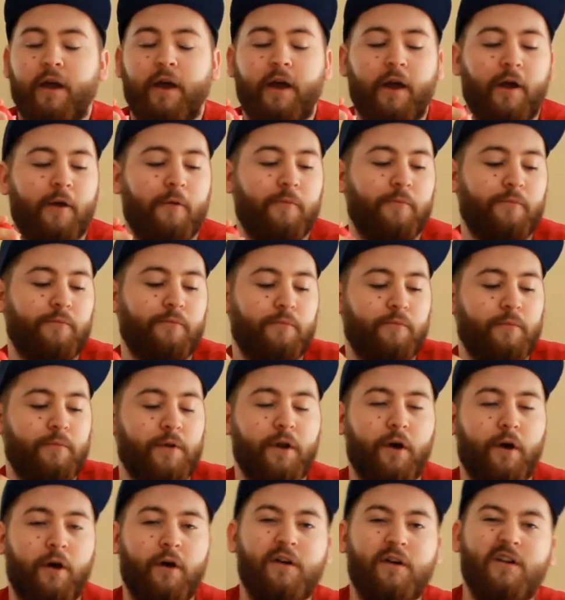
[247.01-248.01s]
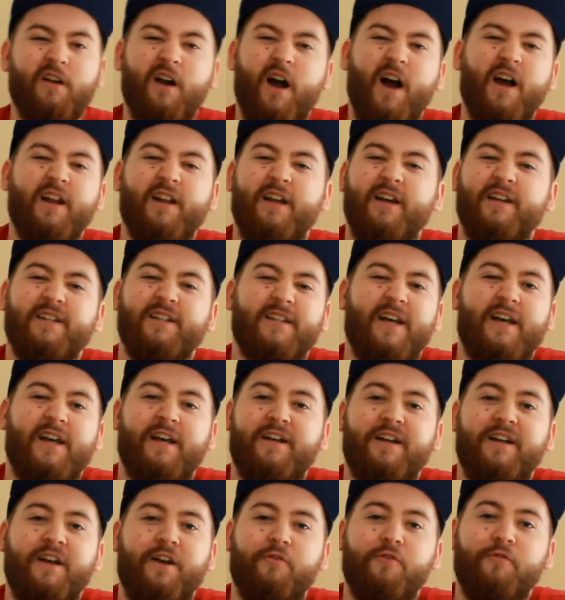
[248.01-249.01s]
But not, like I
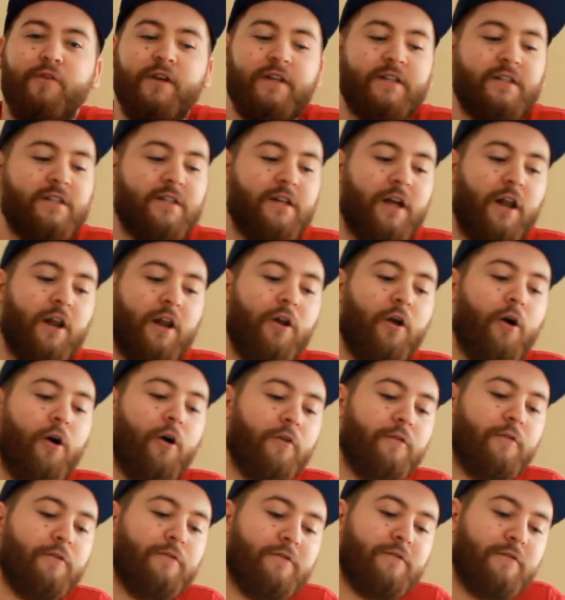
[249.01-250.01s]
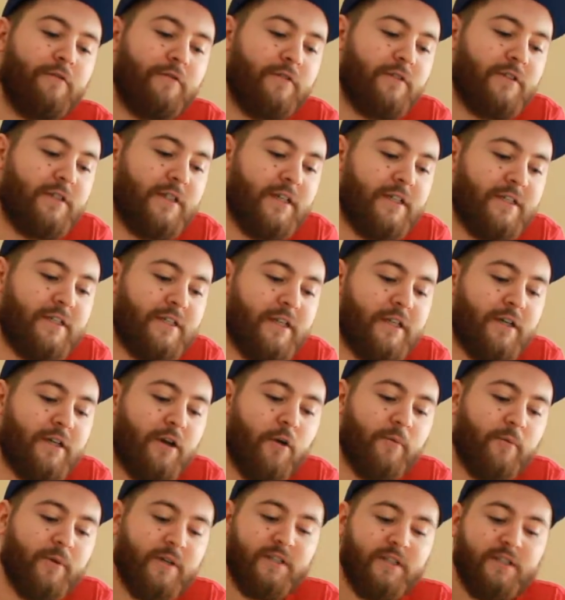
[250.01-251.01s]
say, I don't read a lot of DC
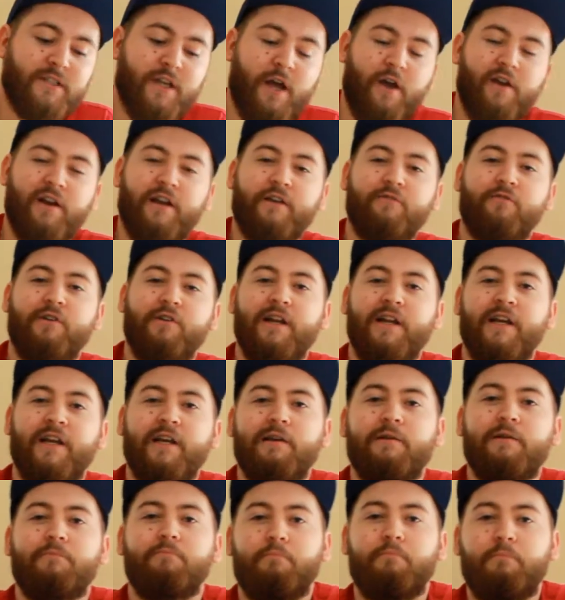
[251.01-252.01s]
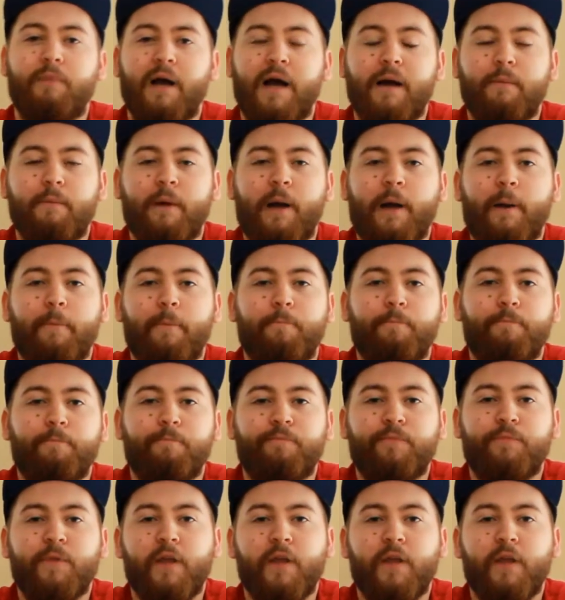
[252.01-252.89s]
comics, only really Batman